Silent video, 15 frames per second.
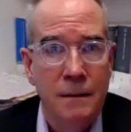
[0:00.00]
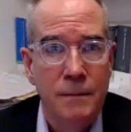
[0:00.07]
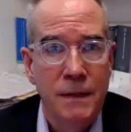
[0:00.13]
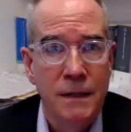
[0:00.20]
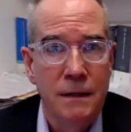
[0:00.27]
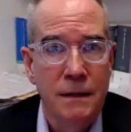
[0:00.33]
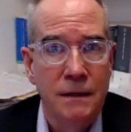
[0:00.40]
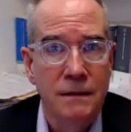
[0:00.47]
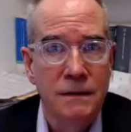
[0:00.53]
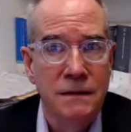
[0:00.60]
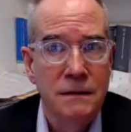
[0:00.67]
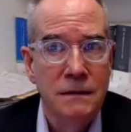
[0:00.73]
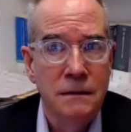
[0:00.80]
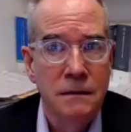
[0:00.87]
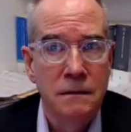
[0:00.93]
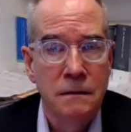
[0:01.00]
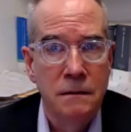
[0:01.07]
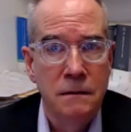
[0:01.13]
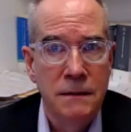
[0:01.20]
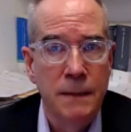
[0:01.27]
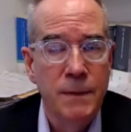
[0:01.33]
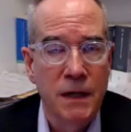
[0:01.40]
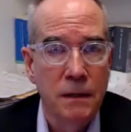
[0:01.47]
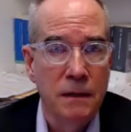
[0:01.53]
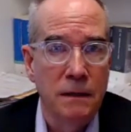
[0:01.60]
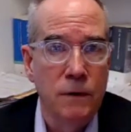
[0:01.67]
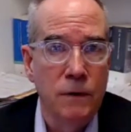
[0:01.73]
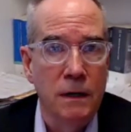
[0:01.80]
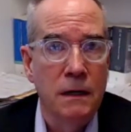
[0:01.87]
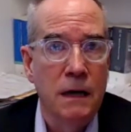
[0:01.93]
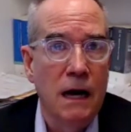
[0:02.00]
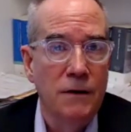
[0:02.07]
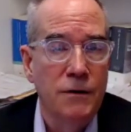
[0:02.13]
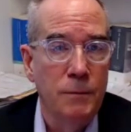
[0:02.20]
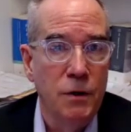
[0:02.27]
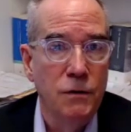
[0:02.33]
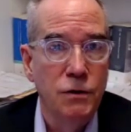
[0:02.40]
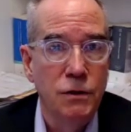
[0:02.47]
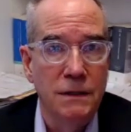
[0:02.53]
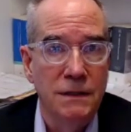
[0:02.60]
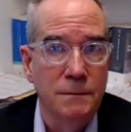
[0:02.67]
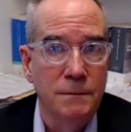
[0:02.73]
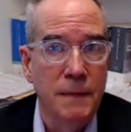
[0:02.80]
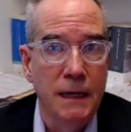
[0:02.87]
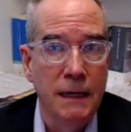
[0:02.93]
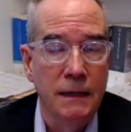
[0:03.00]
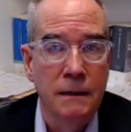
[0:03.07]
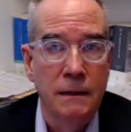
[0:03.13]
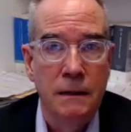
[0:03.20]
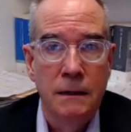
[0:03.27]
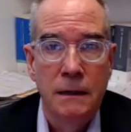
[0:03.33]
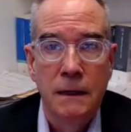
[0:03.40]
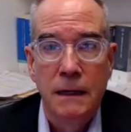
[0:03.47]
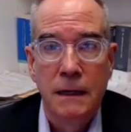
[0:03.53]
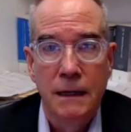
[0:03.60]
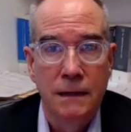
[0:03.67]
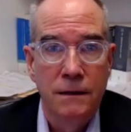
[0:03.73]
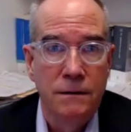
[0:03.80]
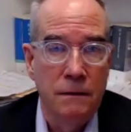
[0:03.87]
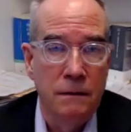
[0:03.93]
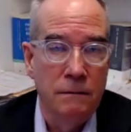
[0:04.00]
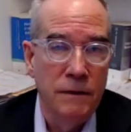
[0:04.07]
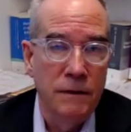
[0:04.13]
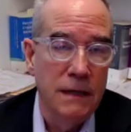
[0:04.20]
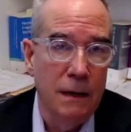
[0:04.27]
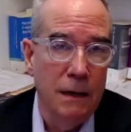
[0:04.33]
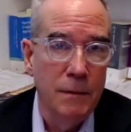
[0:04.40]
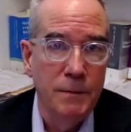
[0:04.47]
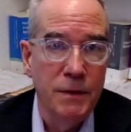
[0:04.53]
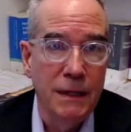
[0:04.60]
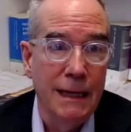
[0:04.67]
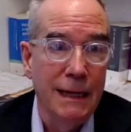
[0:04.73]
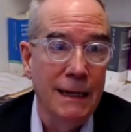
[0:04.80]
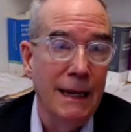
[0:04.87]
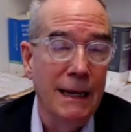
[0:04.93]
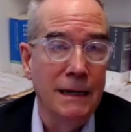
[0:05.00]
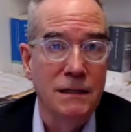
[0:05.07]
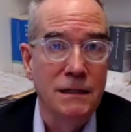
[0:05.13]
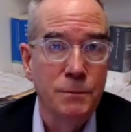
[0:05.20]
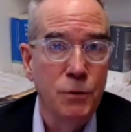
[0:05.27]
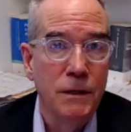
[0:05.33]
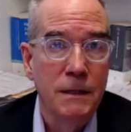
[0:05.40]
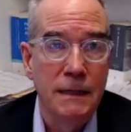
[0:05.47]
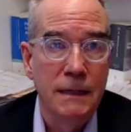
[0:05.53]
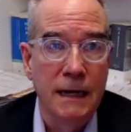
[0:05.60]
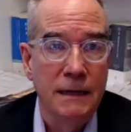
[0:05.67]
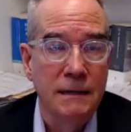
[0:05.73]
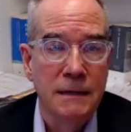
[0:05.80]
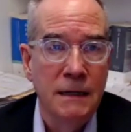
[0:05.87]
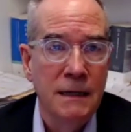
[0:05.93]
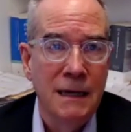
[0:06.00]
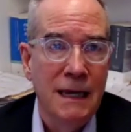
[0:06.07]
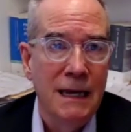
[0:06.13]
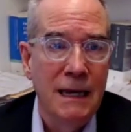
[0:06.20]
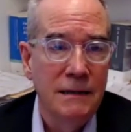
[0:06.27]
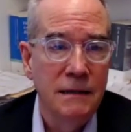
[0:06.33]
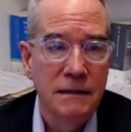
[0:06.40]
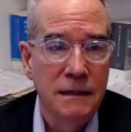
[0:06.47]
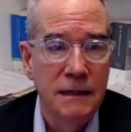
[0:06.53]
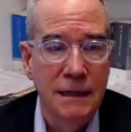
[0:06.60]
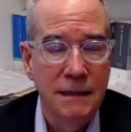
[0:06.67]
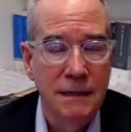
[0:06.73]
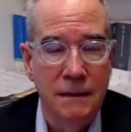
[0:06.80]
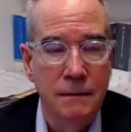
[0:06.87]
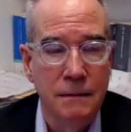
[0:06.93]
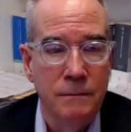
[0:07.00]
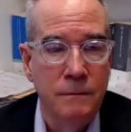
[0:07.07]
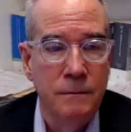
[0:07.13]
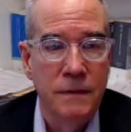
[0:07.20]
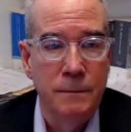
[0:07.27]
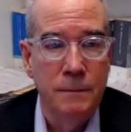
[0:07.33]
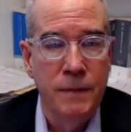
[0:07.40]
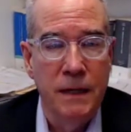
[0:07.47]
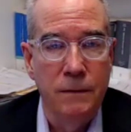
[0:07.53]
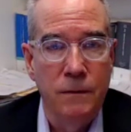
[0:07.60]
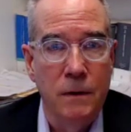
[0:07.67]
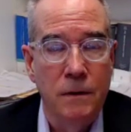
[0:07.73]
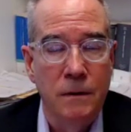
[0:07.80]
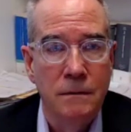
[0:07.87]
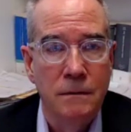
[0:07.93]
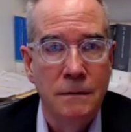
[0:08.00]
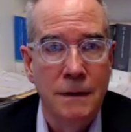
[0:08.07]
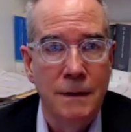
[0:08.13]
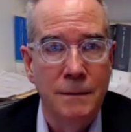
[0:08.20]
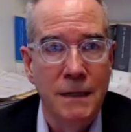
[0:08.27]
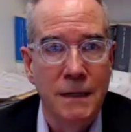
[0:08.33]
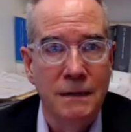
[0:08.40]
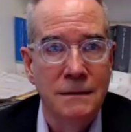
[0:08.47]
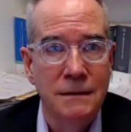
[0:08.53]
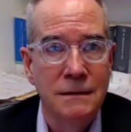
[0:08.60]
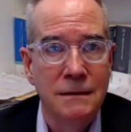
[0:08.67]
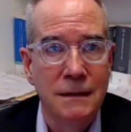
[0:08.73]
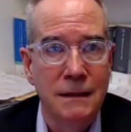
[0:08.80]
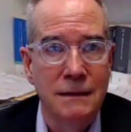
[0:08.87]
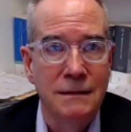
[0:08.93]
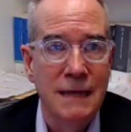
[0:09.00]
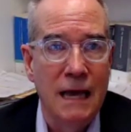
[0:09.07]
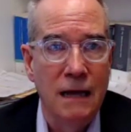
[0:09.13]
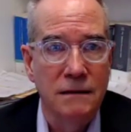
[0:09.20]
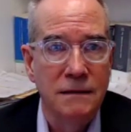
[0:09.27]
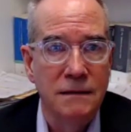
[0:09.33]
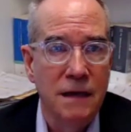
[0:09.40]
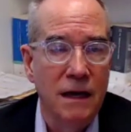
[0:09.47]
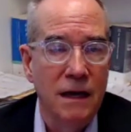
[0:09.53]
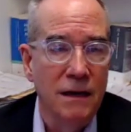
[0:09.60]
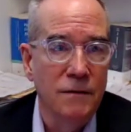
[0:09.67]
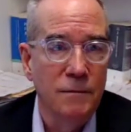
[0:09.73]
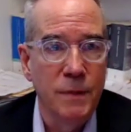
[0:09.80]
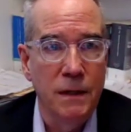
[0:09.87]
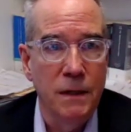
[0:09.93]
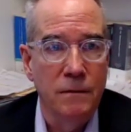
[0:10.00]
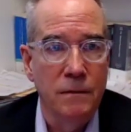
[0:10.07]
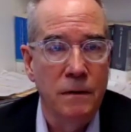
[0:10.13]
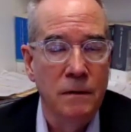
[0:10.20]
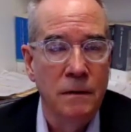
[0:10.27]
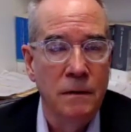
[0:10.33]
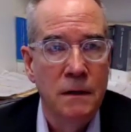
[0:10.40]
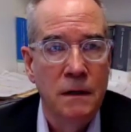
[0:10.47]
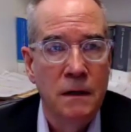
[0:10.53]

Because typically when a contribution is made into a retirement plan and it's pre-tax, it doesn't hit the payroll. I mean, it's outside of payroll.